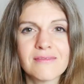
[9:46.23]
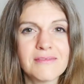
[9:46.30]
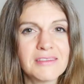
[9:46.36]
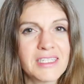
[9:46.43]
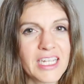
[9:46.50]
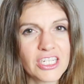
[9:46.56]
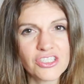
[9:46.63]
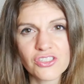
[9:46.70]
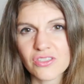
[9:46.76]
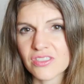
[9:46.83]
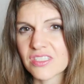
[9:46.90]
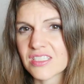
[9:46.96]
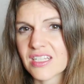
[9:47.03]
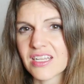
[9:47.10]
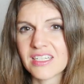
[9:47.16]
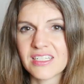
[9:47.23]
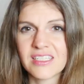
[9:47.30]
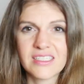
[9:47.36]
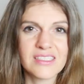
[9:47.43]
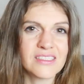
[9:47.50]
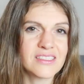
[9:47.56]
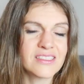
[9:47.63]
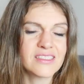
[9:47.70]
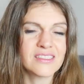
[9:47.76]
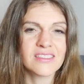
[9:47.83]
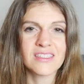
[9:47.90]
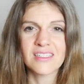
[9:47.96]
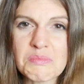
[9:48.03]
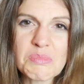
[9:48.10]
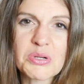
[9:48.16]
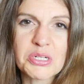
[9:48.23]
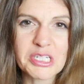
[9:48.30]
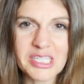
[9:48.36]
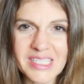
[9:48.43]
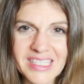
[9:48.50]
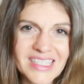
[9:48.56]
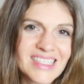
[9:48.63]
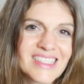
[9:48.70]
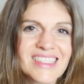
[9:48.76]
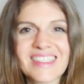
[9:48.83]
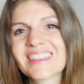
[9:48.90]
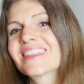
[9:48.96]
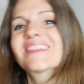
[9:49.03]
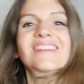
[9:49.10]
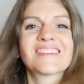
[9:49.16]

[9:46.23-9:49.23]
nature studies, books,